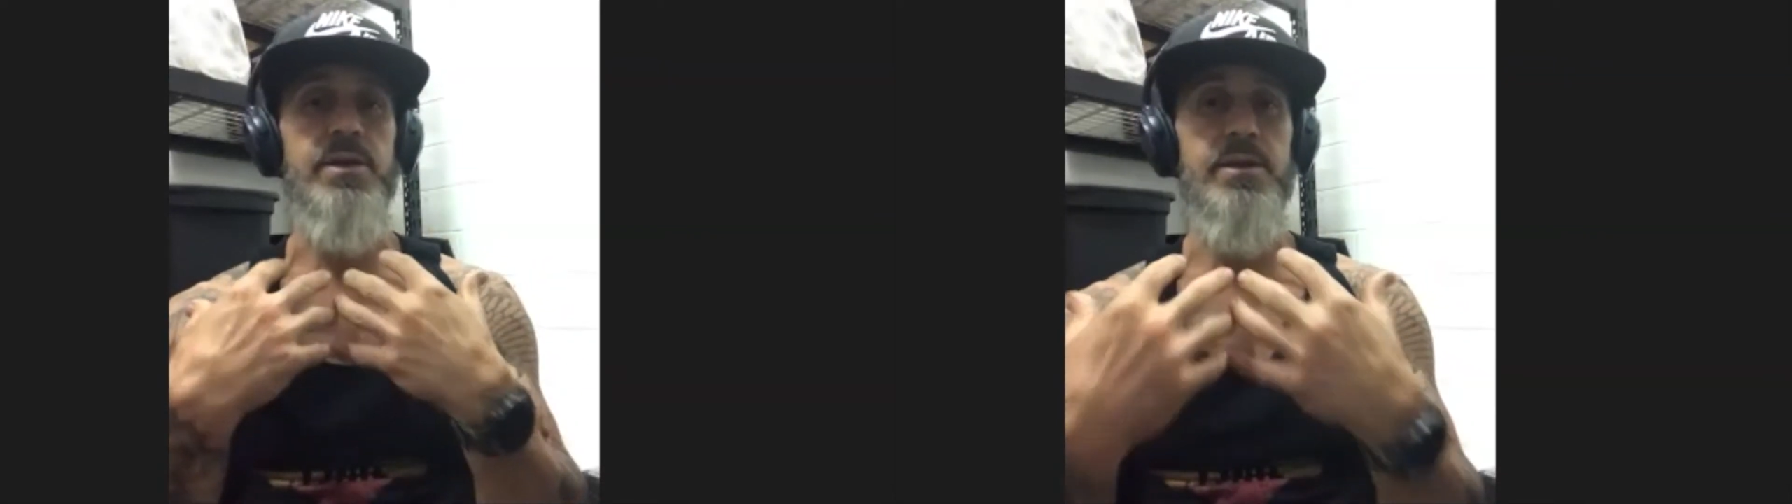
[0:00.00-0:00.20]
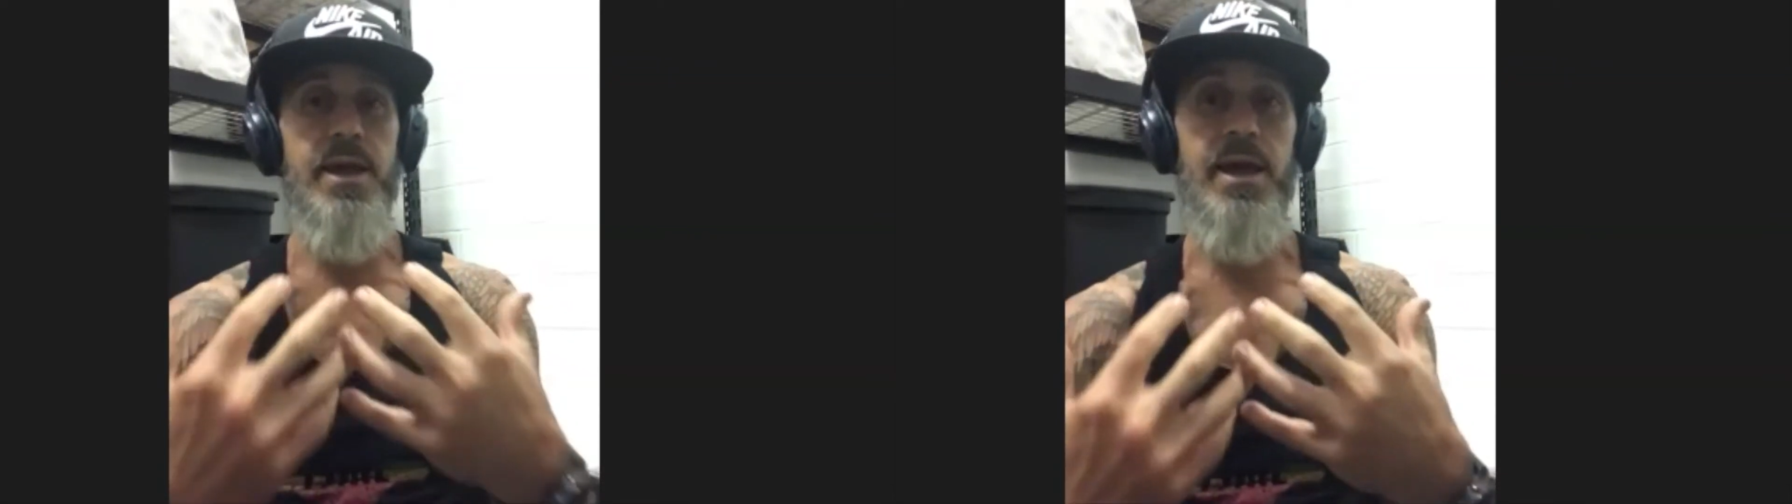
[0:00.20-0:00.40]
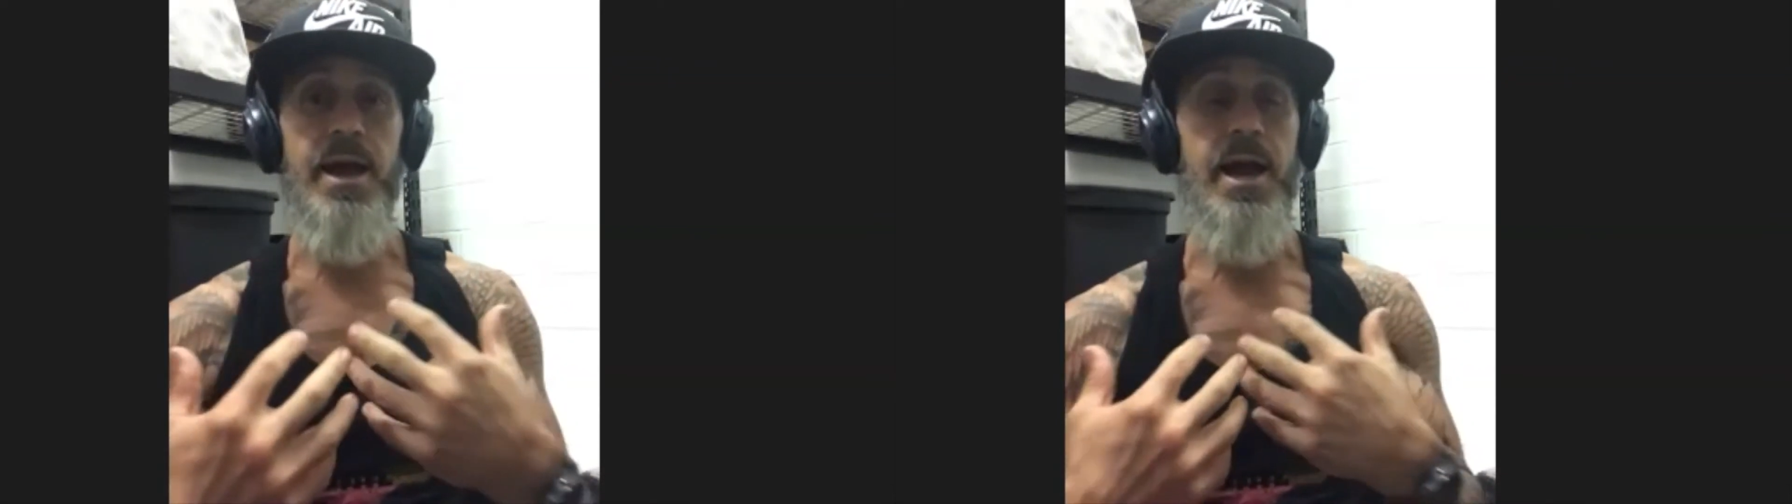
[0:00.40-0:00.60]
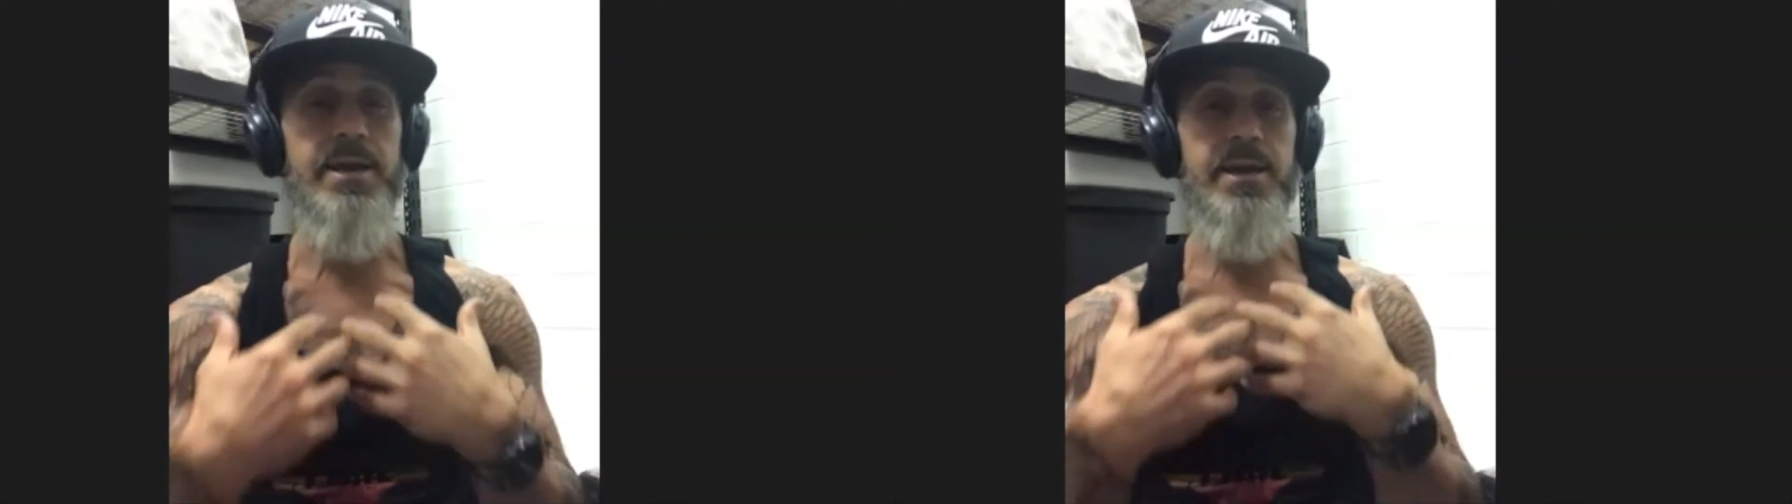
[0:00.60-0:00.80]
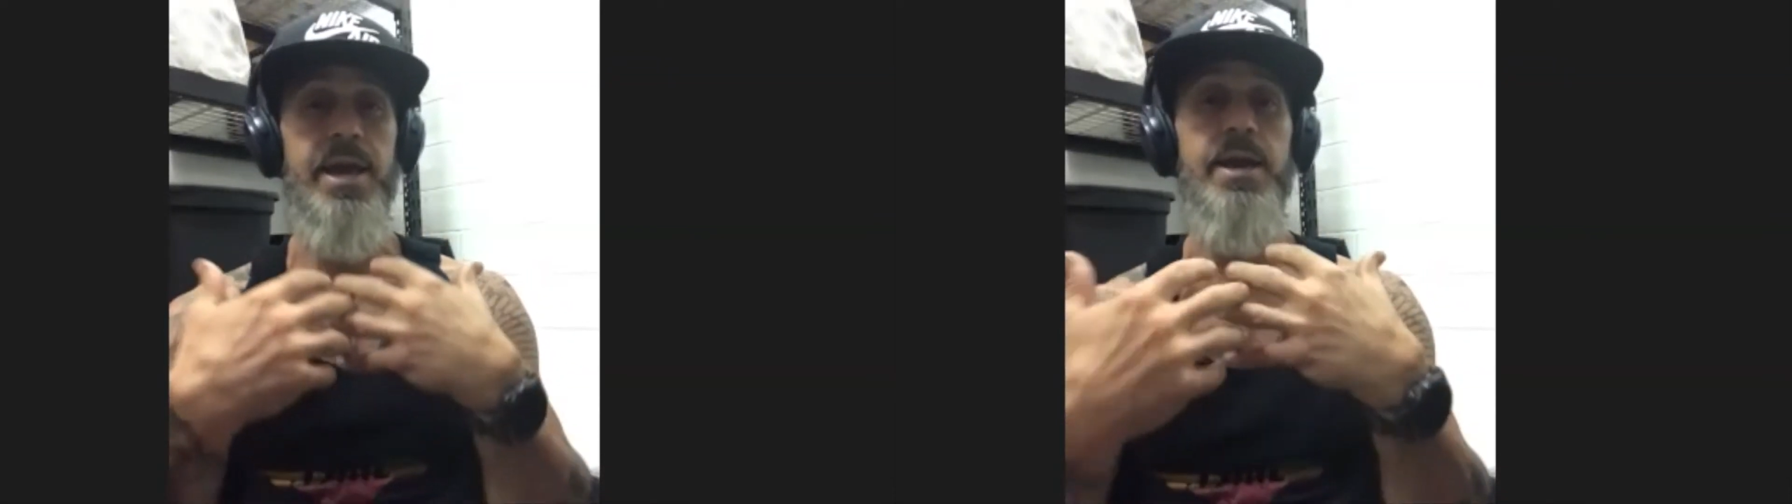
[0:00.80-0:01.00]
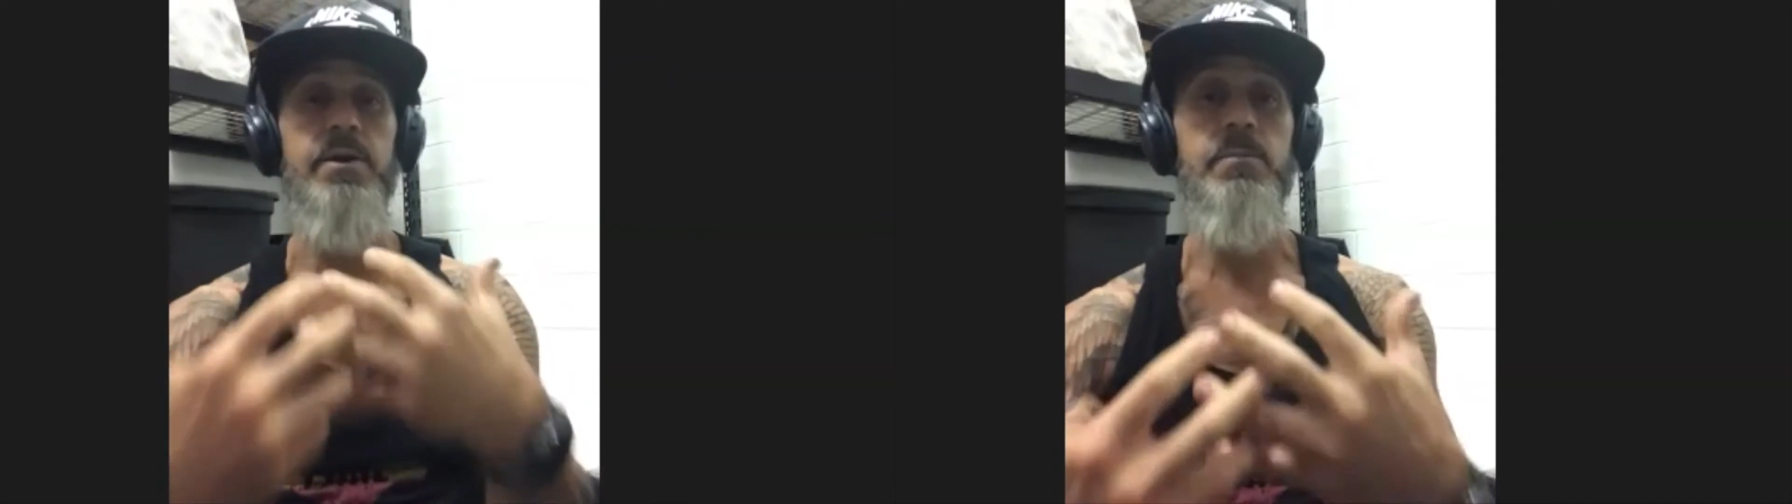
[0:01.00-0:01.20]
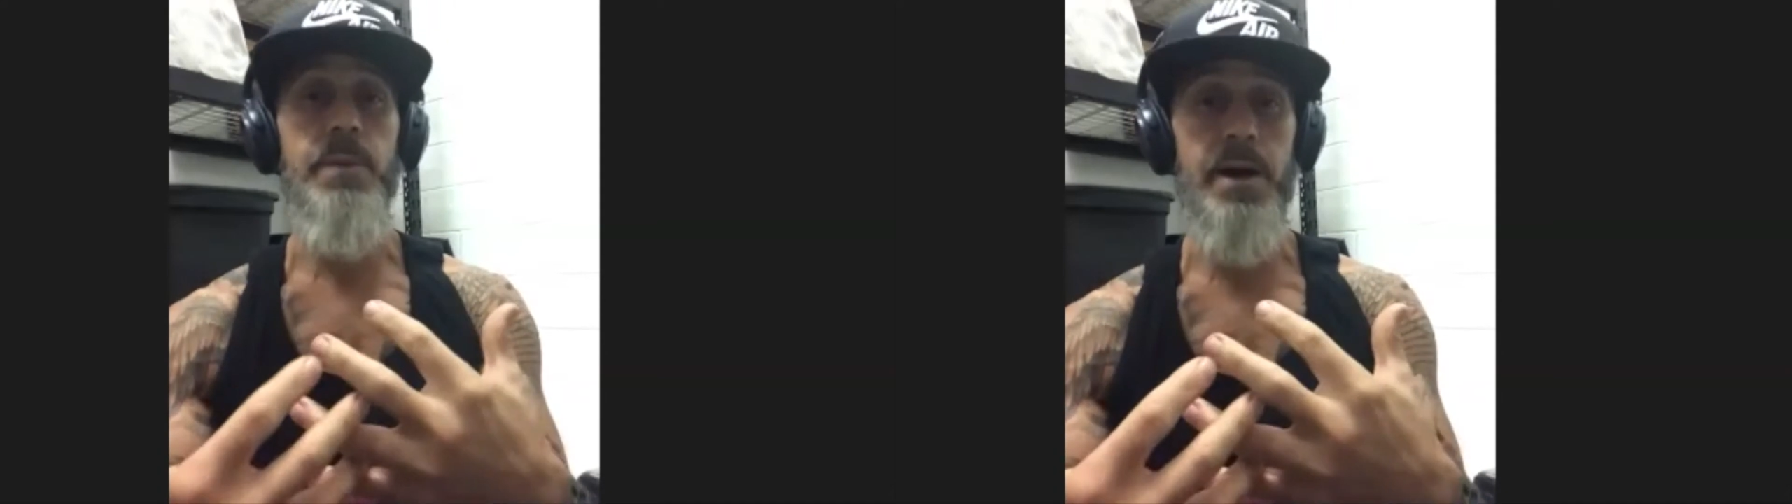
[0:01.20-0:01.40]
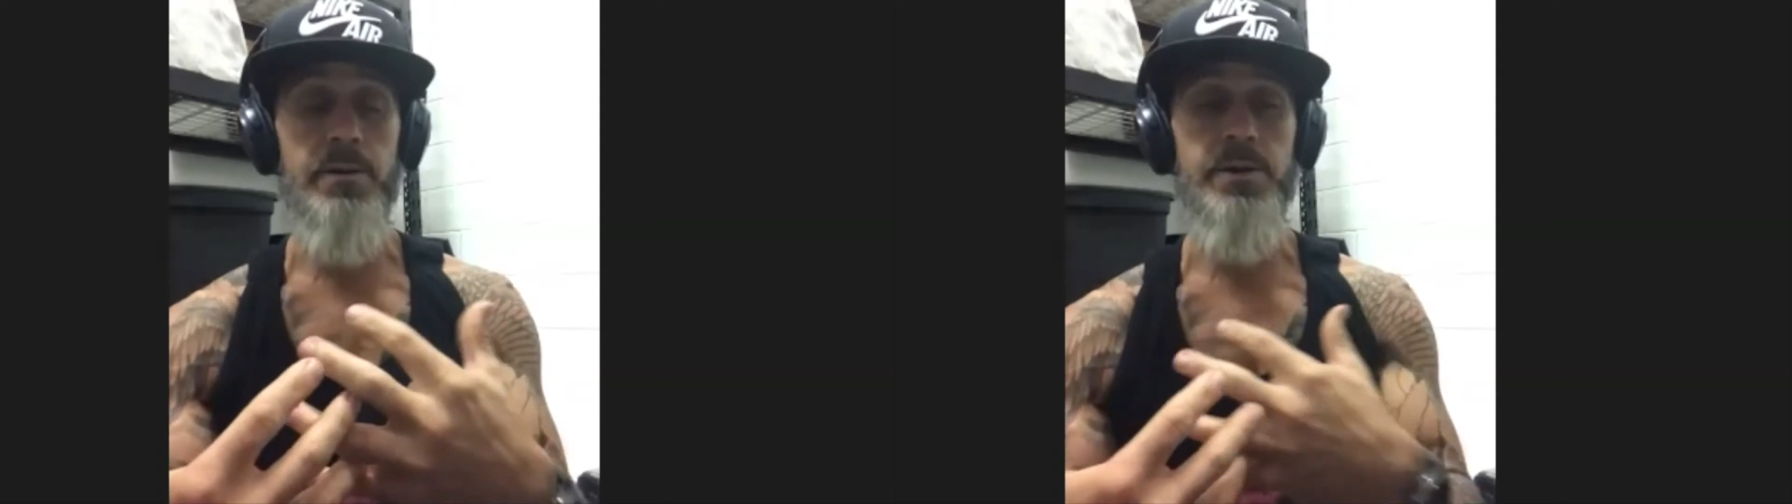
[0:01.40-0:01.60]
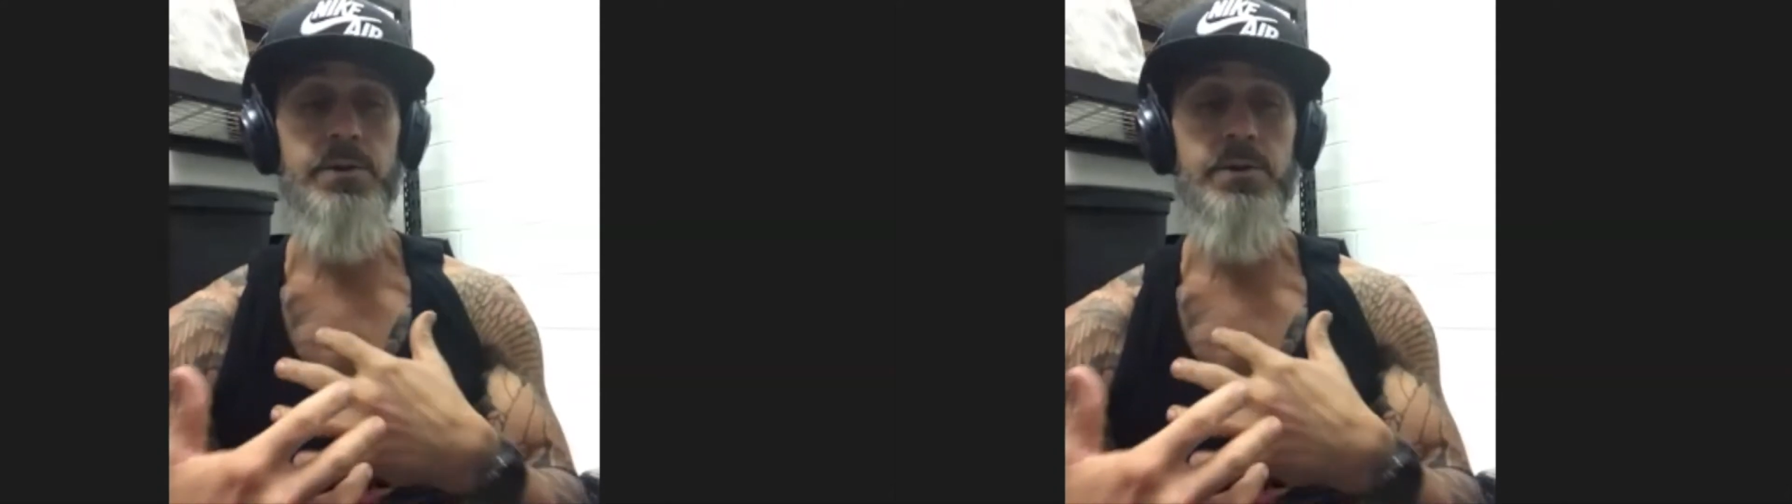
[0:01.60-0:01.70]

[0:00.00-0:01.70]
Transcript: hey, I care about